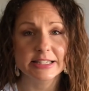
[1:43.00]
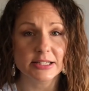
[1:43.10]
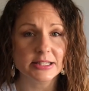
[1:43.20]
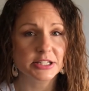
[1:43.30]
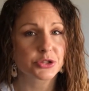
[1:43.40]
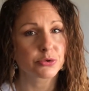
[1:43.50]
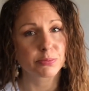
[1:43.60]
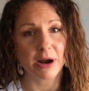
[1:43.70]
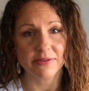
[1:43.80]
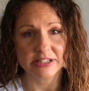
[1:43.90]
does this
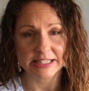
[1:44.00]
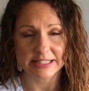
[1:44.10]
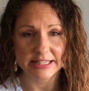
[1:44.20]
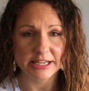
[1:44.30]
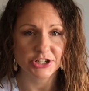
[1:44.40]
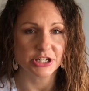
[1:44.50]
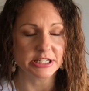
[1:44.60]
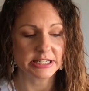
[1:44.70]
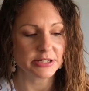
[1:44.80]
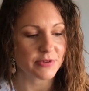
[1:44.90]
through
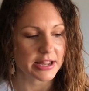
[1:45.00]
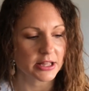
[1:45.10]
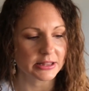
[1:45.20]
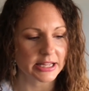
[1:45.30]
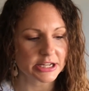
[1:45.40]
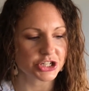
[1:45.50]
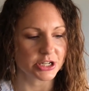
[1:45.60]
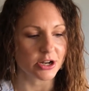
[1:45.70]
privatization, deregulation,